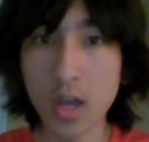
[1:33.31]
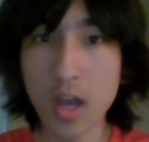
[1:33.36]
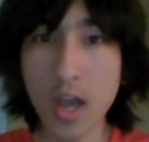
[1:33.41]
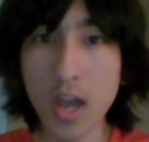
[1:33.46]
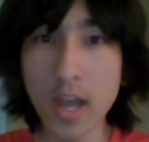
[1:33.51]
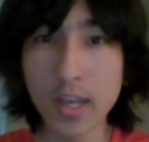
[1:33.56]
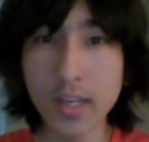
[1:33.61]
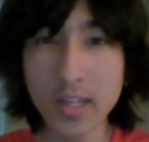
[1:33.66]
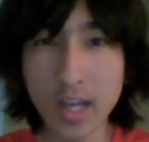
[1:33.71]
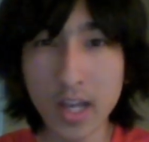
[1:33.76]

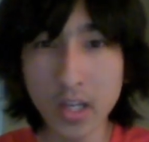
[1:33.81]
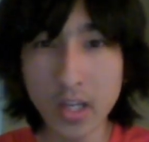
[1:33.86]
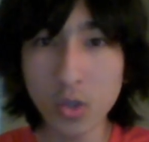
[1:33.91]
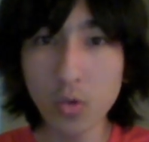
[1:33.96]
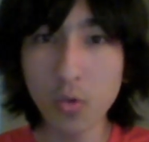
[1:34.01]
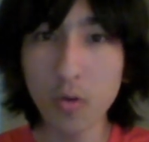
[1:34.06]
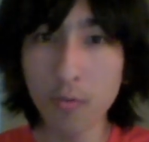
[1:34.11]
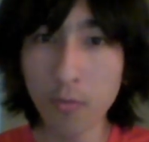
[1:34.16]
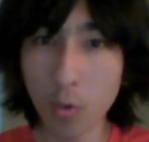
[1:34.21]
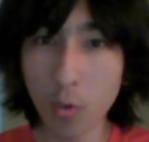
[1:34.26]
and tend
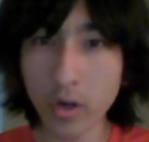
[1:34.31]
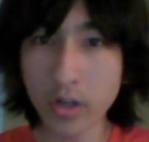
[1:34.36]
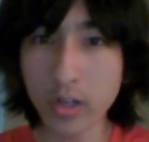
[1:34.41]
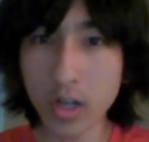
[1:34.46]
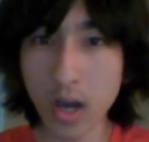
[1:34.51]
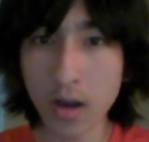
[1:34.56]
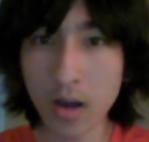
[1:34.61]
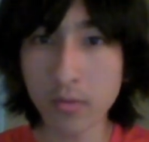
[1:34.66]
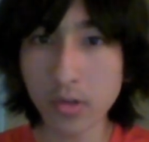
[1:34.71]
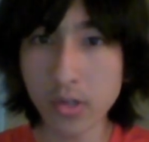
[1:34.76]
to avoid
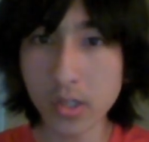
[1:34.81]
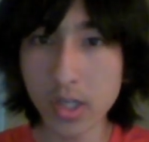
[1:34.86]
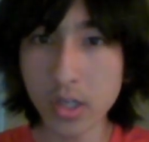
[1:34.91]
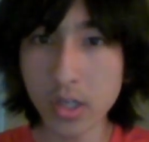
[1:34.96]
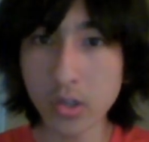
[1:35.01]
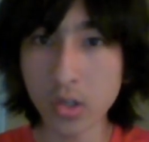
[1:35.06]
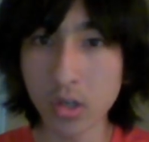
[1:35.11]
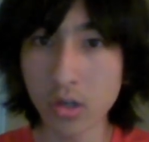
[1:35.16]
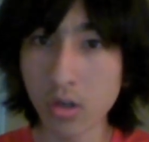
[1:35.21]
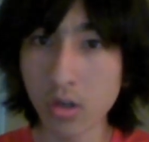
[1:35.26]

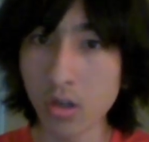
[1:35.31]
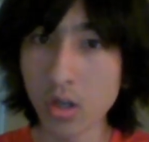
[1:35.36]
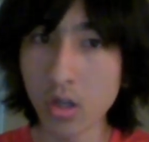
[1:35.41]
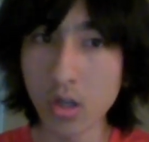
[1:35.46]
conversation,